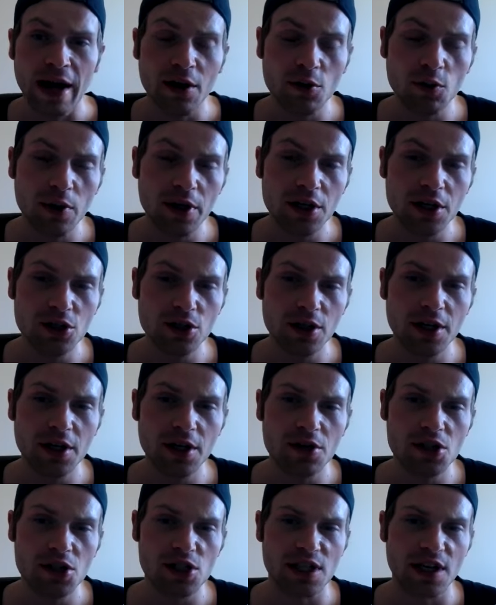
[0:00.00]
and weight training,
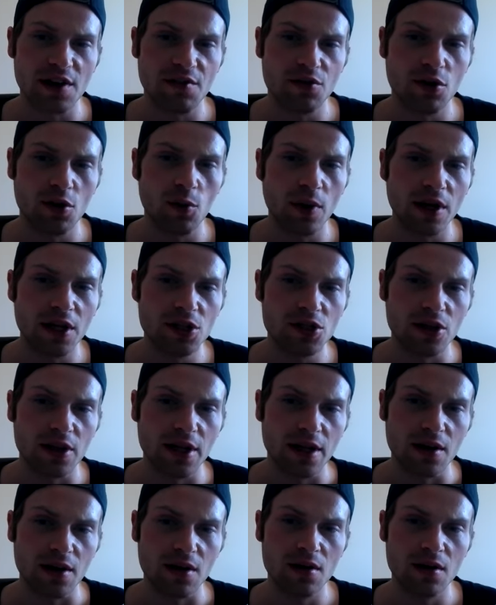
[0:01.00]
or just after the weight training?